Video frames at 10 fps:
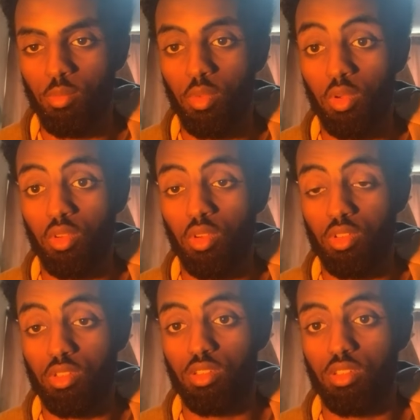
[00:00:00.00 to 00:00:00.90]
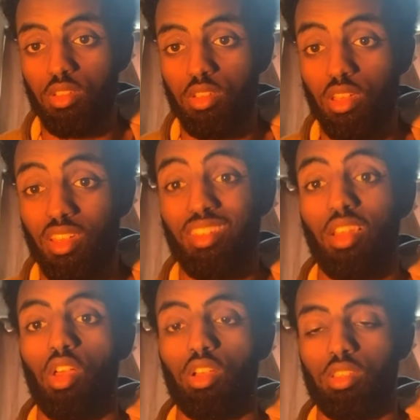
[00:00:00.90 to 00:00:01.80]
because in the
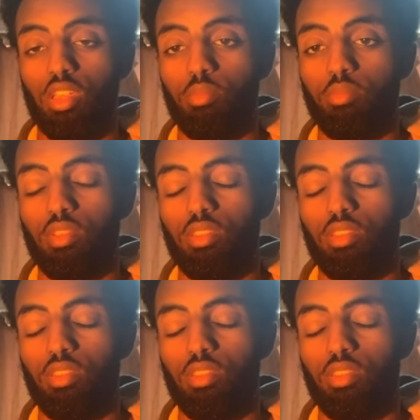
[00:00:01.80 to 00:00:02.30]
long term,